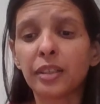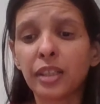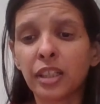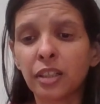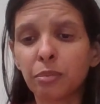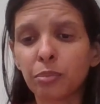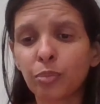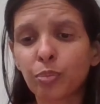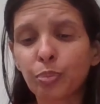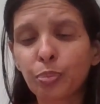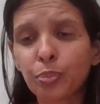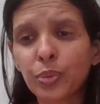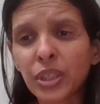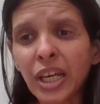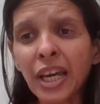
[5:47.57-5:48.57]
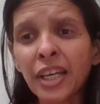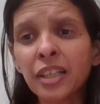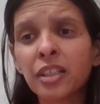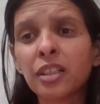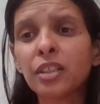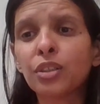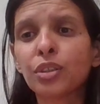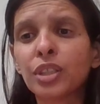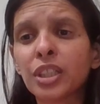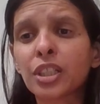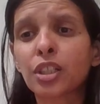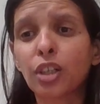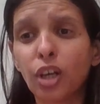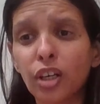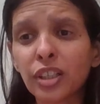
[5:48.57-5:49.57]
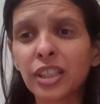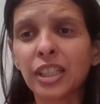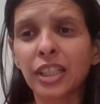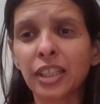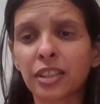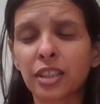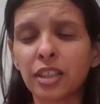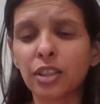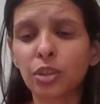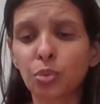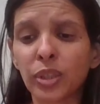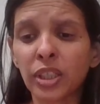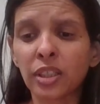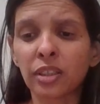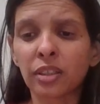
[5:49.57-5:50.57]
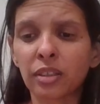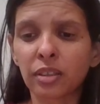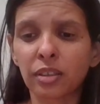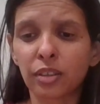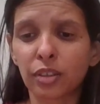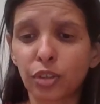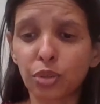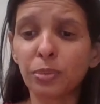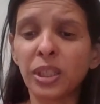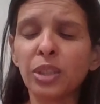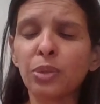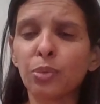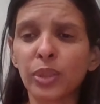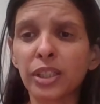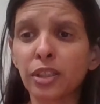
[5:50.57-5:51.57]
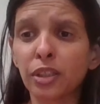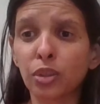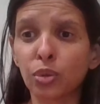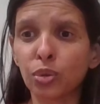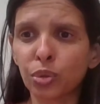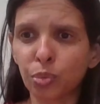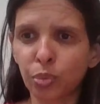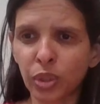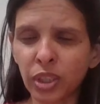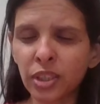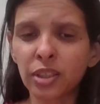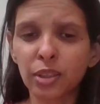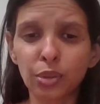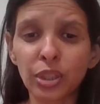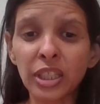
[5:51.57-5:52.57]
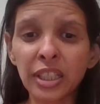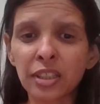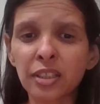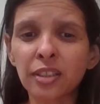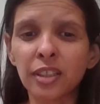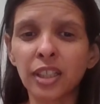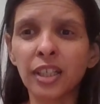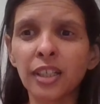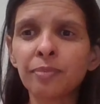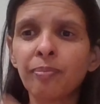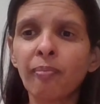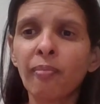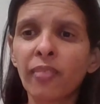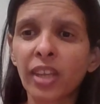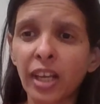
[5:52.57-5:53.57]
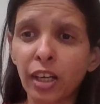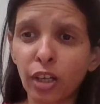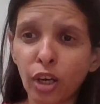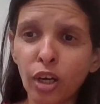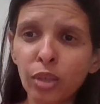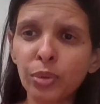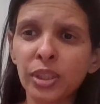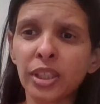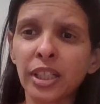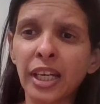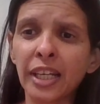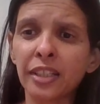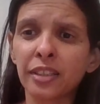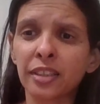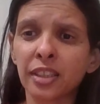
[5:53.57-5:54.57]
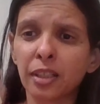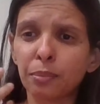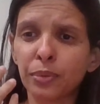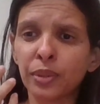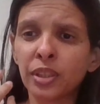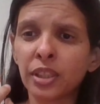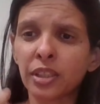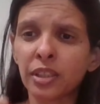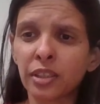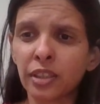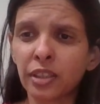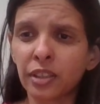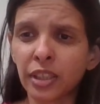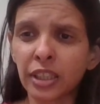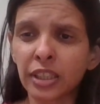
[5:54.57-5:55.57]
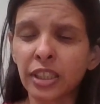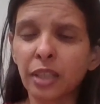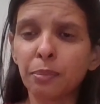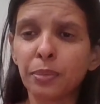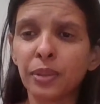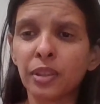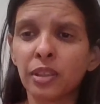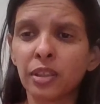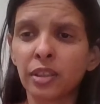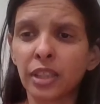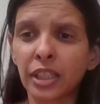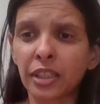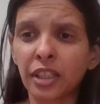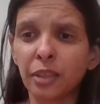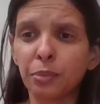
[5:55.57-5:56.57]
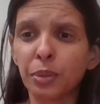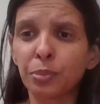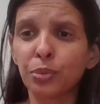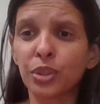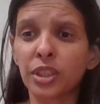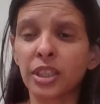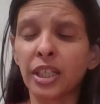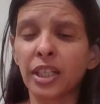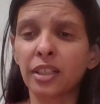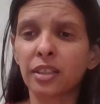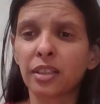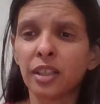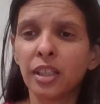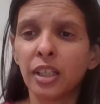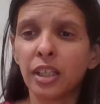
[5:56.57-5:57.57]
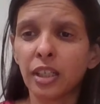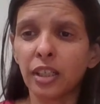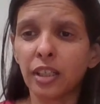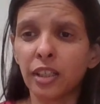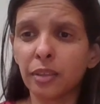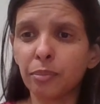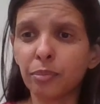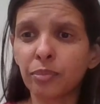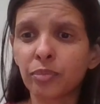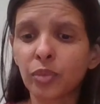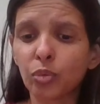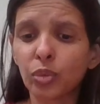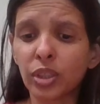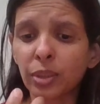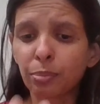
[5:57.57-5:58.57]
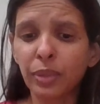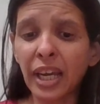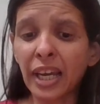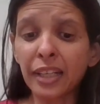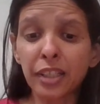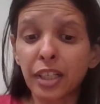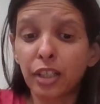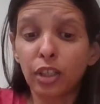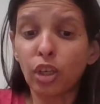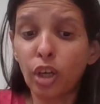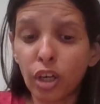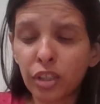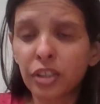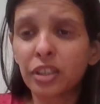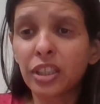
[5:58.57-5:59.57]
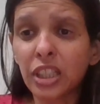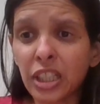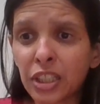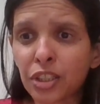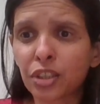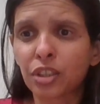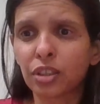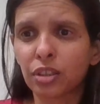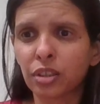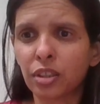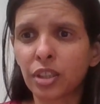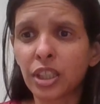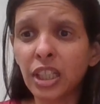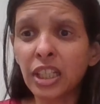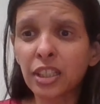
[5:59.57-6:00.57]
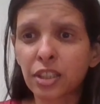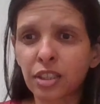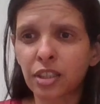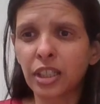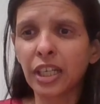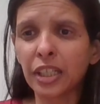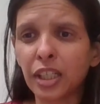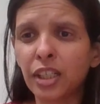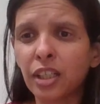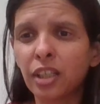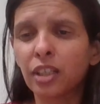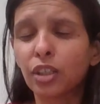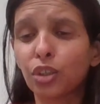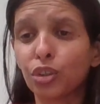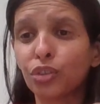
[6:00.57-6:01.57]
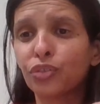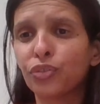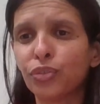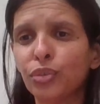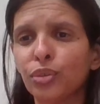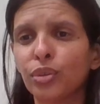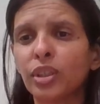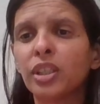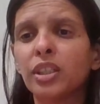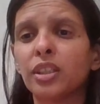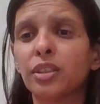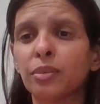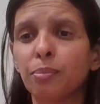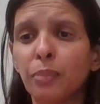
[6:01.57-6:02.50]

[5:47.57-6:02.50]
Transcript: tie it into this context is where, to me, where the gold was. So yesterday, along with the hand example, the example that came up was that the hand cannot taste any good food. The